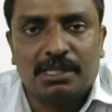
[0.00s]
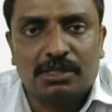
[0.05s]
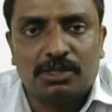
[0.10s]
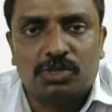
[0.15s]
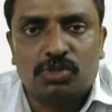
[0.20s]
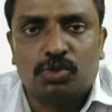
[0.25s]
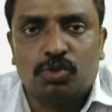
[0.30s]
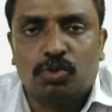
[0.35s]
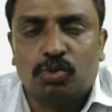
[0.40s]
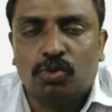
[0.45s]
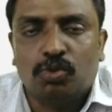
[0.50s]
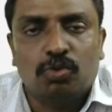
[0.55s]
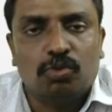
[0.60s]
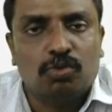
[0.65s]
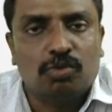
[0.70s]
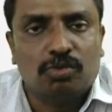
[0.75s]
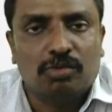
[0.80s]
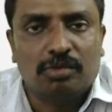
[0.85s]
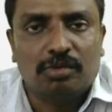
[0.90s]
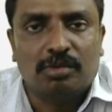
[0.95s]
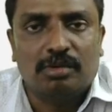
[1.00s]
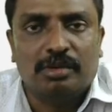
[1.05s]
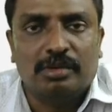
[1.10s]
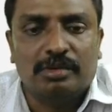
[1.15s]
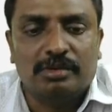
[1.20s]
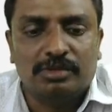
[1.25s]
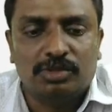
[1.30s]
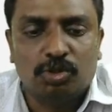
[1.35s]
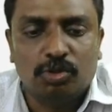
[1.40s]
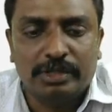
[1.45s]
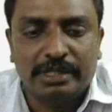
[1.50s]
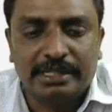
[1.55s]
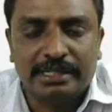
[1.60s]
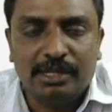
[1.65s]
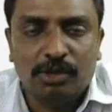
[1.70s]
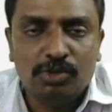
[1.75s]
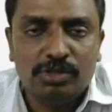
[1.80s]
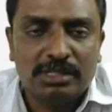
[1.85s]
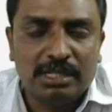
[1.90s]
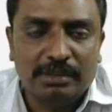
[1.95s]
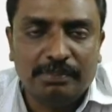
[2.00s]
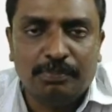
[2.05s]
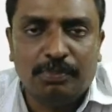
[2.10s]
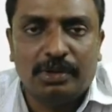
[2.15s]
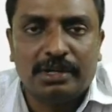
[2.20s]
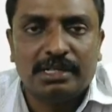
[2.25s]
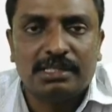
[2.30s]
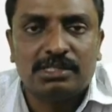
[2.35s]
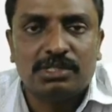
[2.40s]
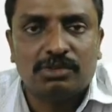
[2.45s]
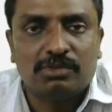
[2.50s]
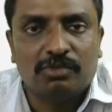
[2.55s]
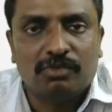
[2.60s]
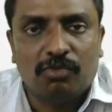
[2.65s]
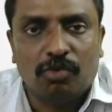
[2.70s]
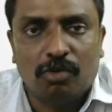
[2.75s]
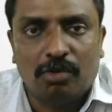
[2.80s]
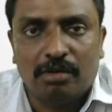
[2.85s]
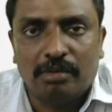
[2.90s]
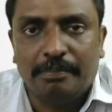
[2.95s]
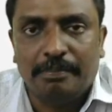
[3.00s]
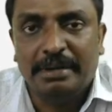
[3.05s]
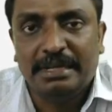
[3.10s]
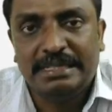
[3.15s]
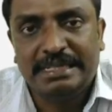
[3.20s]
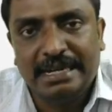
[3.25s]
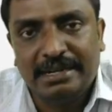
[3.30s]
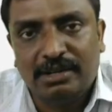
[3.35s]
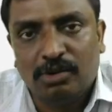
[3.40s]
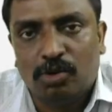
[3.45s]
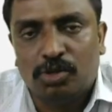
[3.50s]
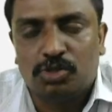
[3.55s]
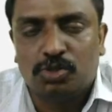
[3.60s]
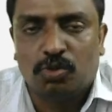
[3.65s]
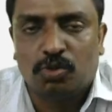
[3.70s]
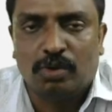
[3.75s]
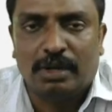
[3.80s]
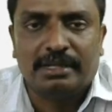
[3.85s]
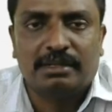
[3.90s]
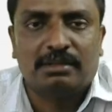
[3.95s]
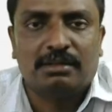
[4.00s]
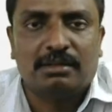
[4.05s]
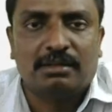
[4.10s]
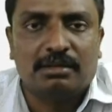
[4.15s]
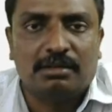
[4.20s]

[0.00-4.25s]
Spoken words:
So it gives importance for big data also, like